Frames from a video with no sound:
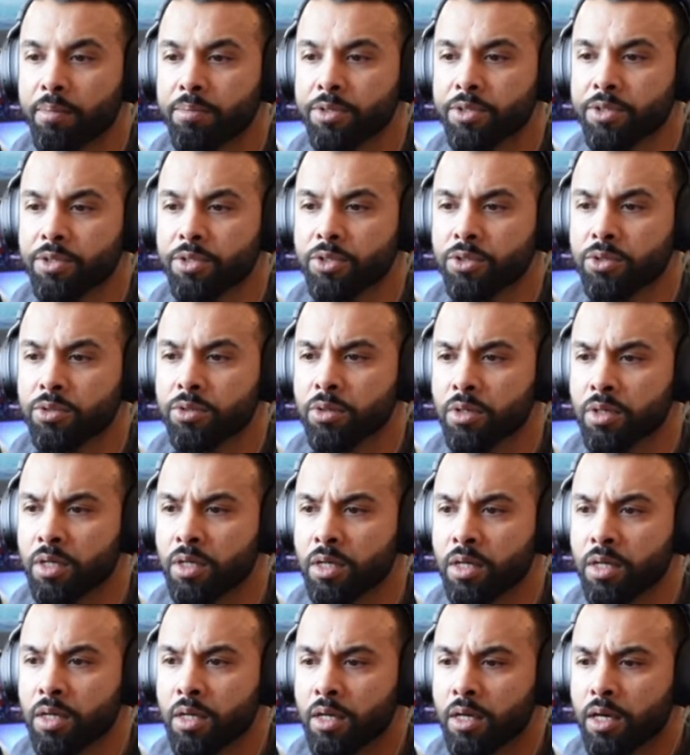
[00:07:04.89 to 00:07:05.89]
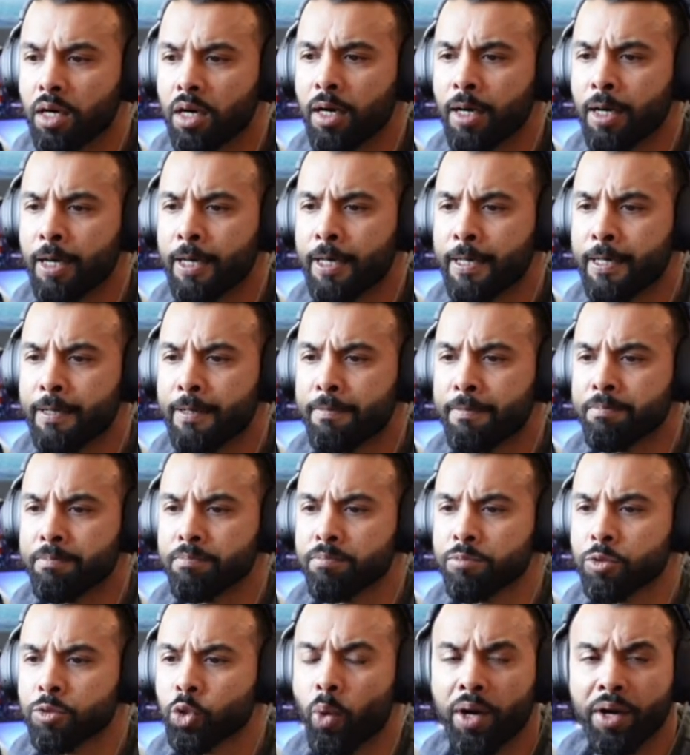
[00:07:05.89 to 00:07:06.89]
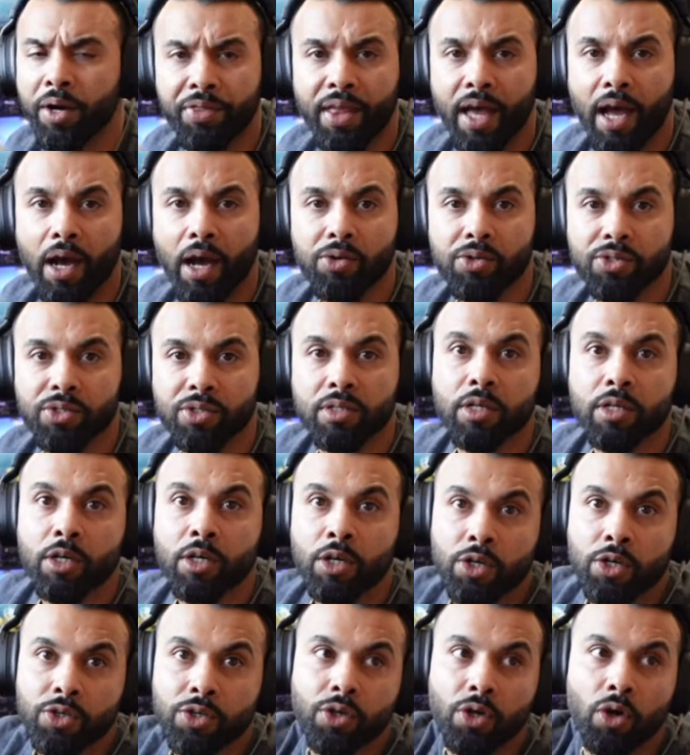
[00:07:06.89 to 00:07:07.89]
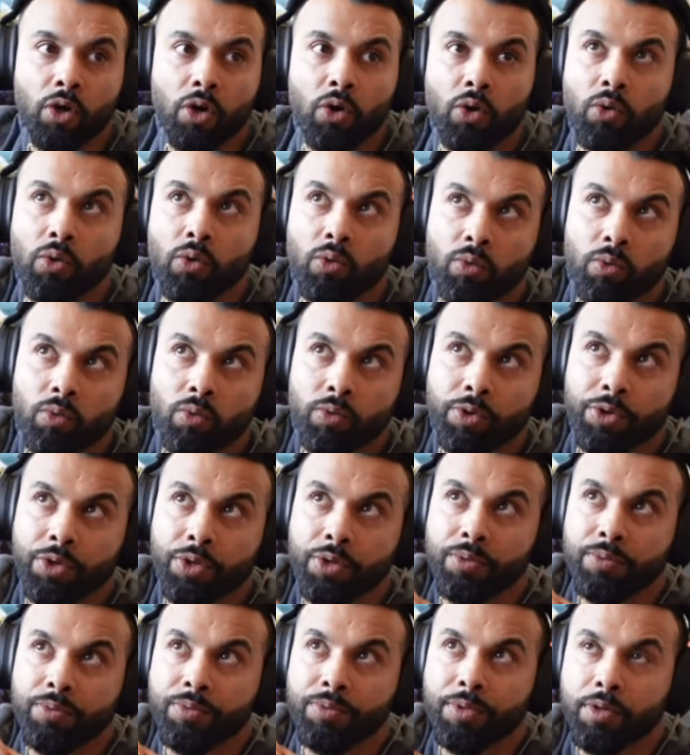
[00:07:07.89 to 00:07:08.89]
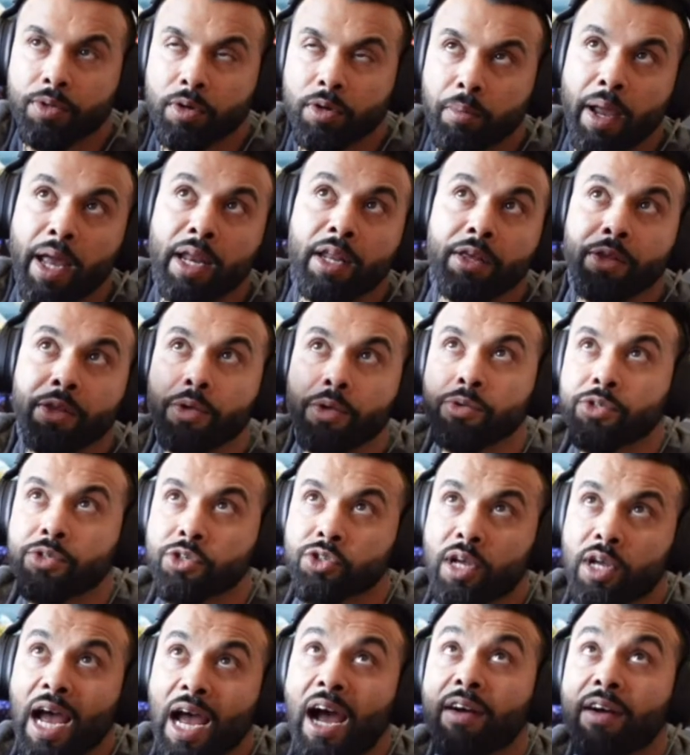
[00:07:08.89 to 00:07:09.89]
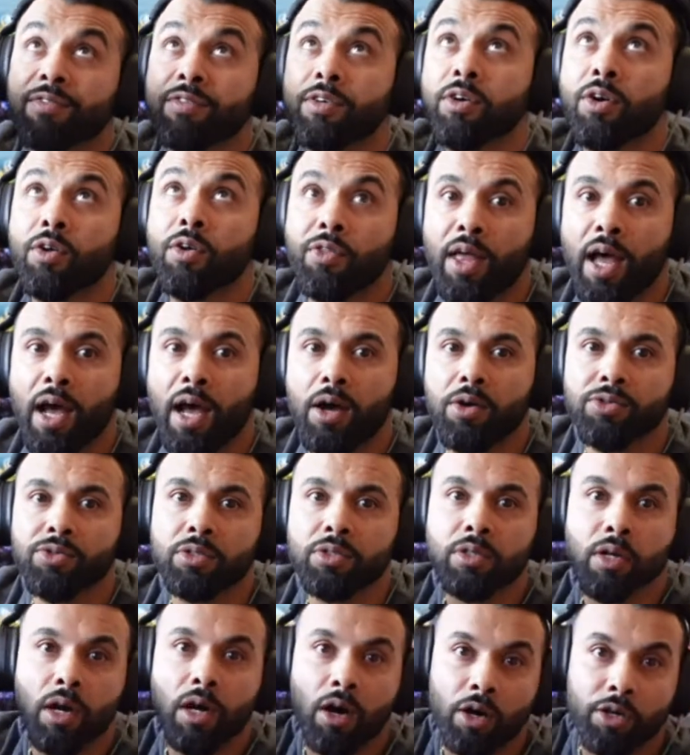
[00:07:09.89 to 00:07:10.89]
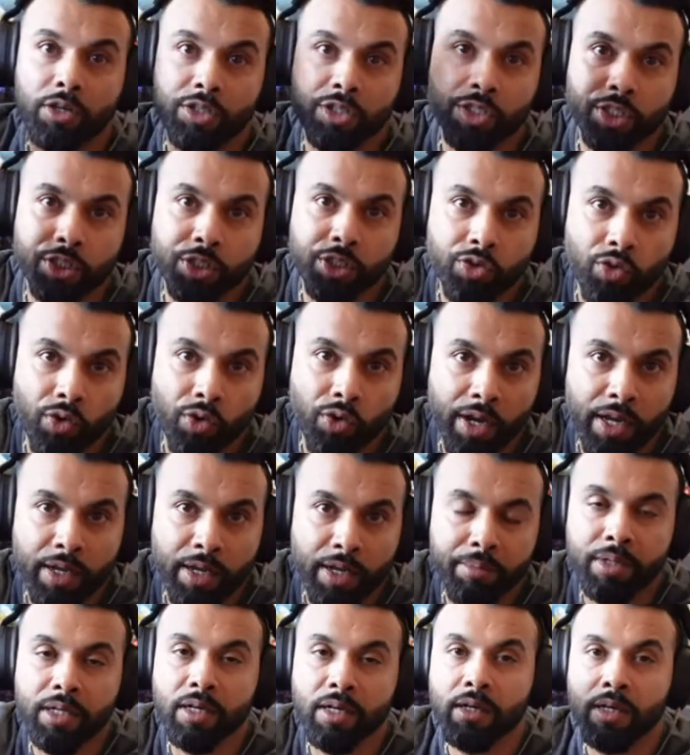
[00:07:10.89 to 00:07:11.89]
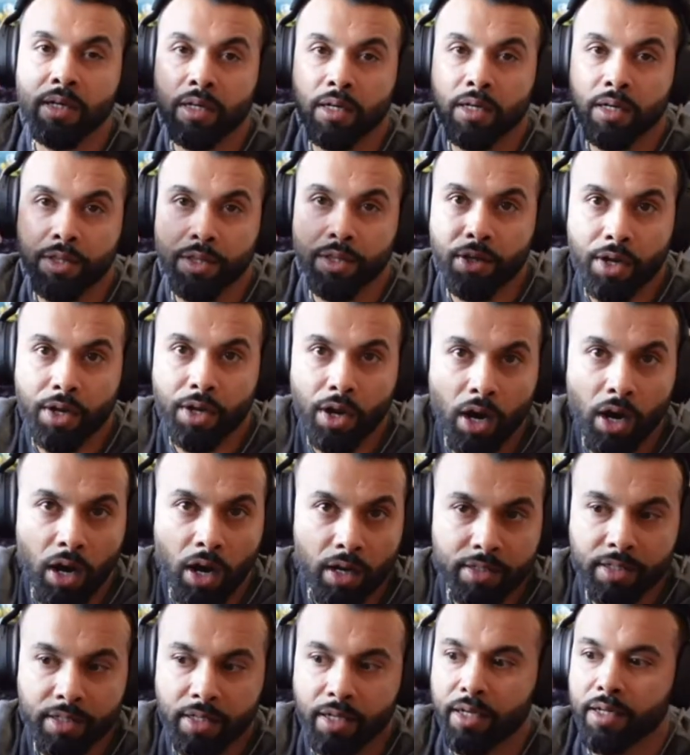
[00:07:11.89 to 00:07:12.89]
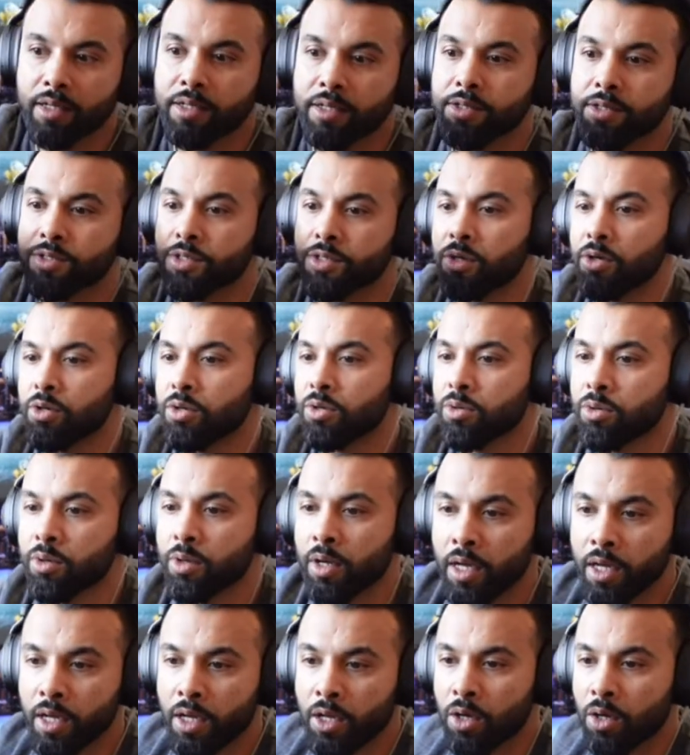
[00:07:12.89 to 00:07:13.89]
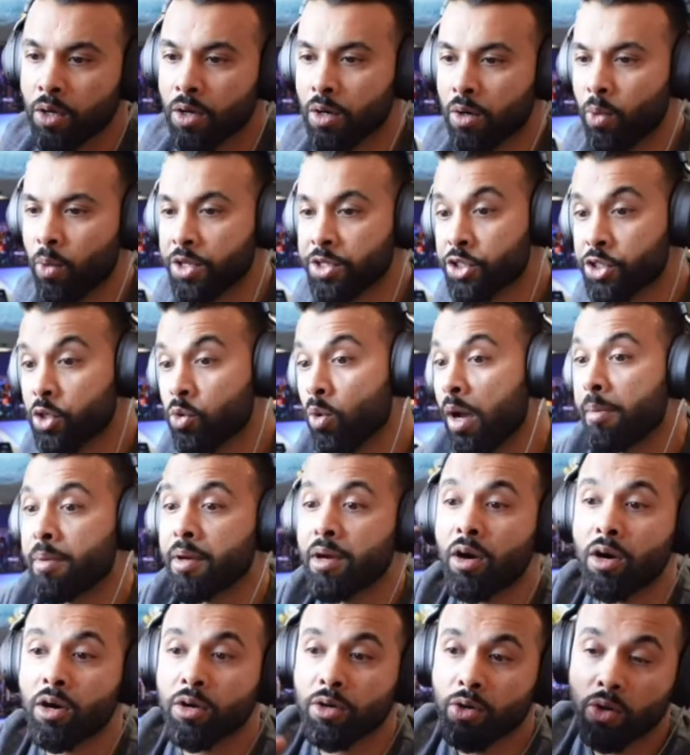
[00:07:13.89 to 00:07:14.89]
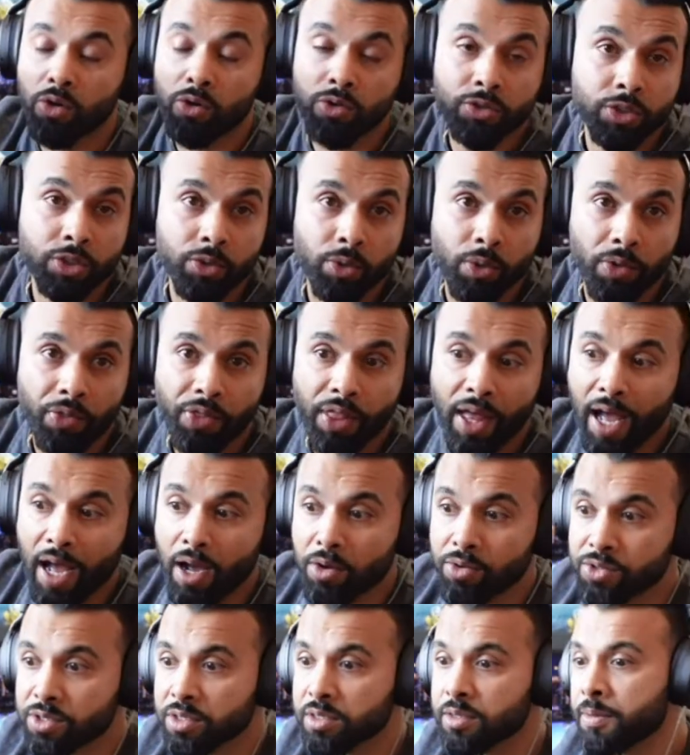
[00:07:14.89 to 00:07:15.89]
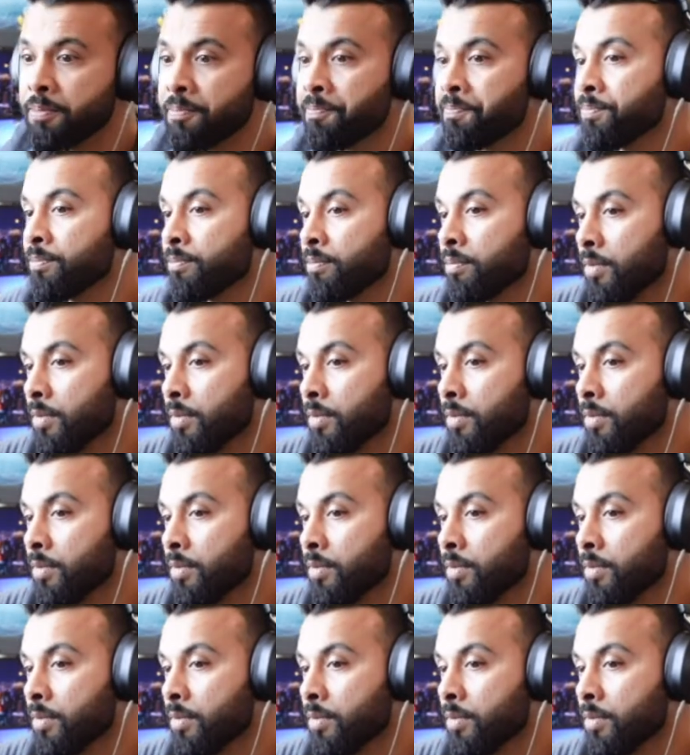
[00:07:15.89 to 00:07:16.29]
up to 20,000. So the remaining users after 1,000 are streamed the content. So once your webinar grows to 1,000,